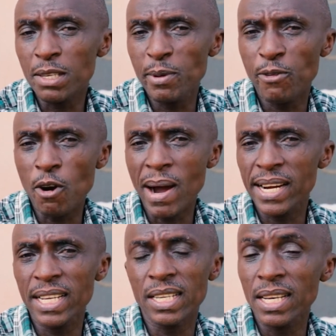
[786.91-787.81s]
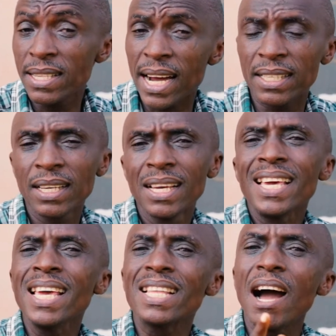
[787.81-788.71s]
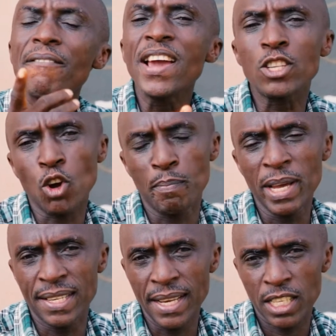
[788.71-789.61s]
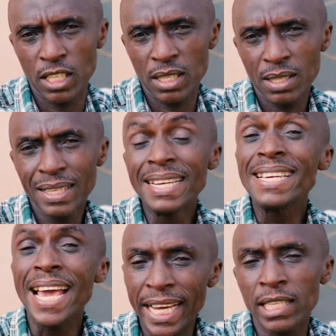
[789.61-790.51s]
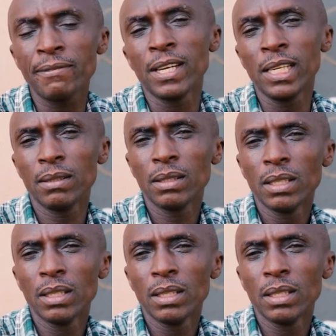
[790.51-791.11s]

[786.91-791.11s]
before marriage is that it affects your business negatively.